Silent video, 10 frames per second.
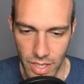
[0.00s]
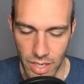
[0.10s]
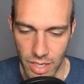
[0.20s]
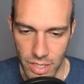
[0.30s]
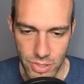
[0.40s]

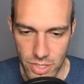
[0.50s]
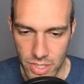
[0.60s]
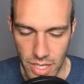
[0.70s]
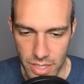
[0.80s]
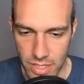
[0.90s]
You just
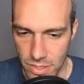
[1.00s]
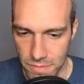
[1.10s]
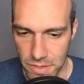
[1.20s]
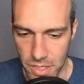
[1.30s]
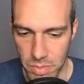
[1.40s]
take this, you
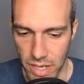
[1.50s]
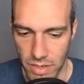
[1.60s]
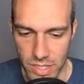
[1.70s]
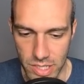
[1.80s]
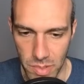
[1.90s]
farm down,
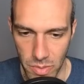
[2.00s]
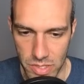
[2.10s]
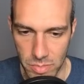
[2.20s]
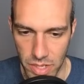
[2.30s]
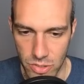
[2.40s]
you come out with
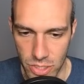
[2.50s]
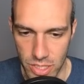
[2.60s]
some energy,